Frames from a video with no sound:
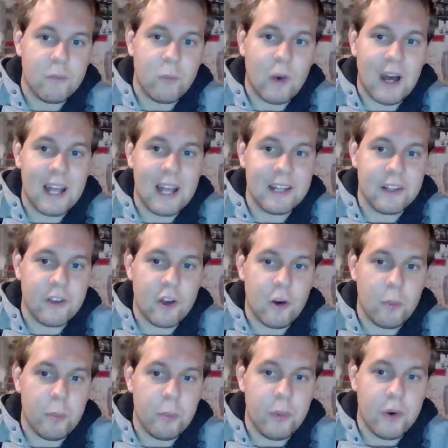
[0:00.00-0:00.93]
a while
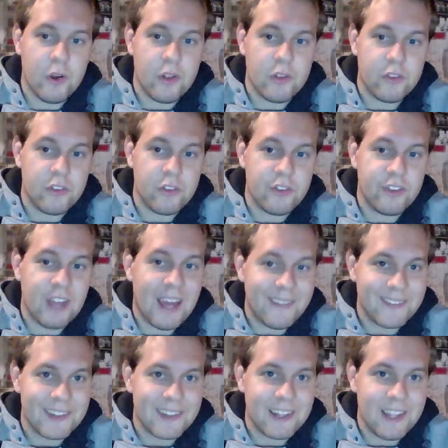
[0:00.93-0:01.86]
ago, but
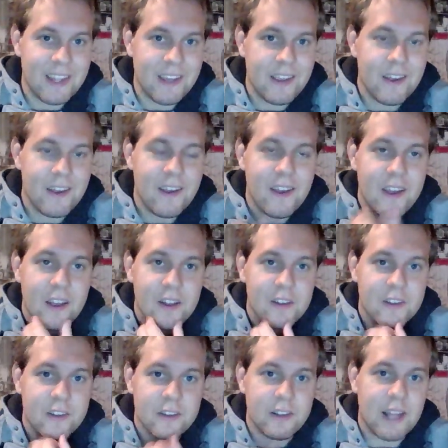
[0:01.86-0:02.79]
sadly
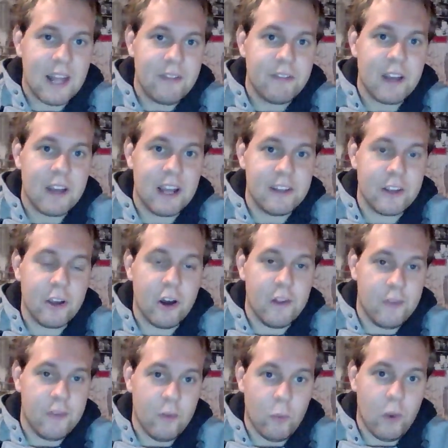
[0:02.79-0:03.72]
life kind of
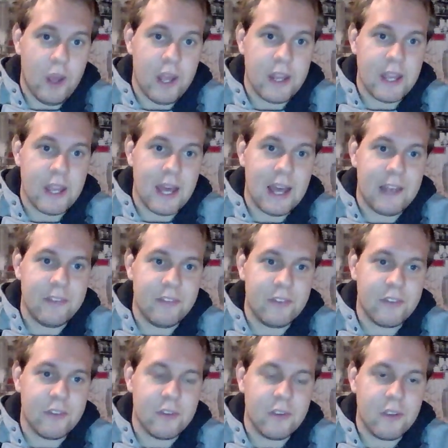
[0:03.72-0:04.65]
got in the way,
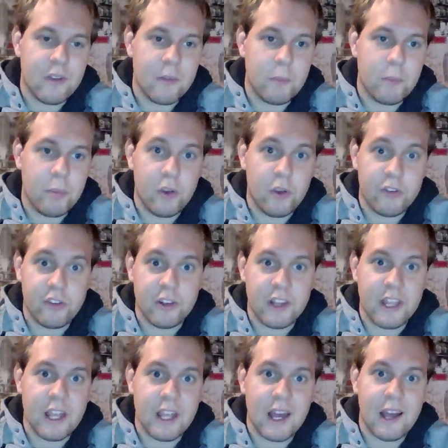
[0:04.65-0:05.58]
and
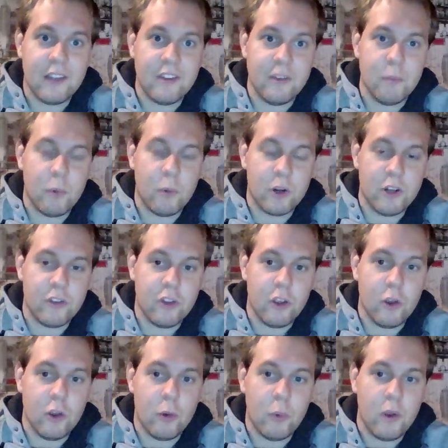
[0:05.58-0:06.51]
personally I didn't
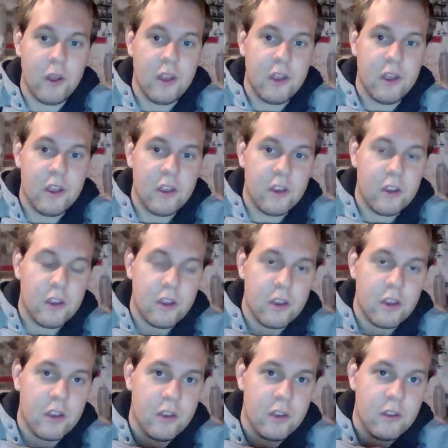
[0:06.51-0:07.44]
want to do
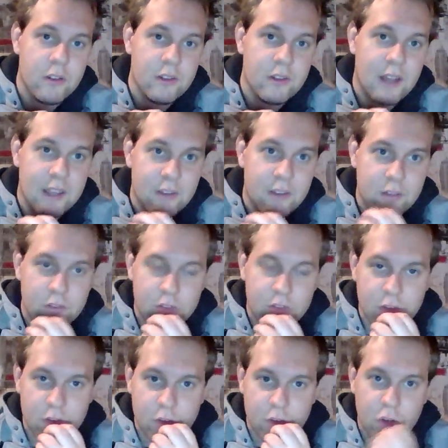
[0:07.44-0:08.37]
like
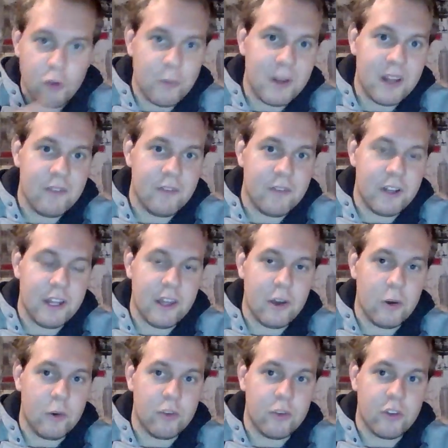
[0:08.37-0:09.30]
2-minute
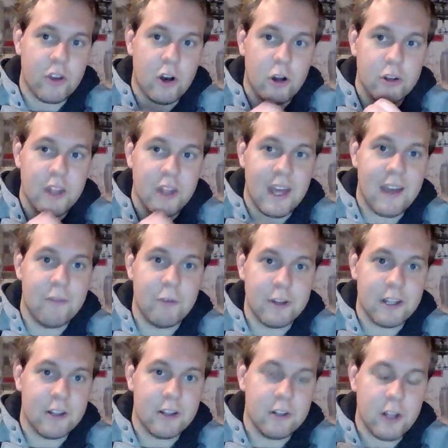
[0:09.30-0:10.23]
videos on
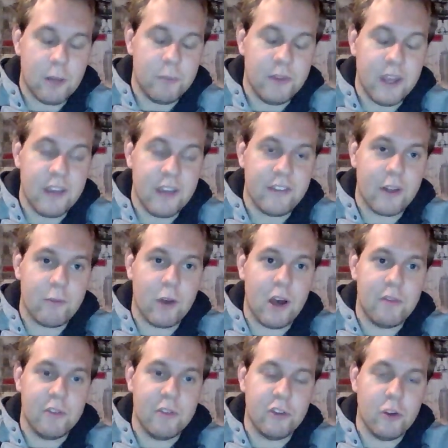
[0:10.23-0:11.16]
every little update.
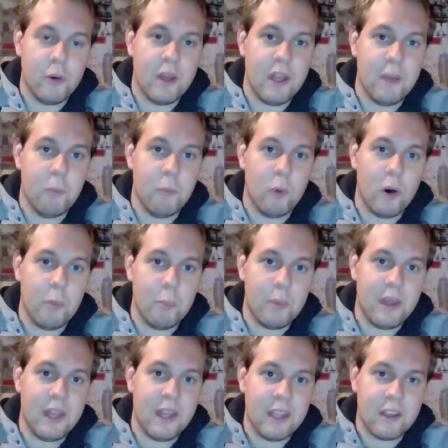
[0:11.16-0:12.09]
I'd rather do it in
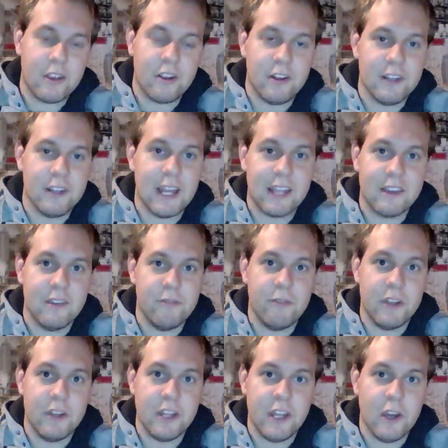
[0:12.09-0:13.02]
one big
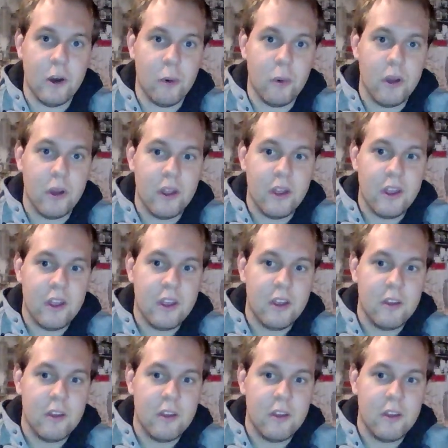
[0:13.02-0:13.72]
collective video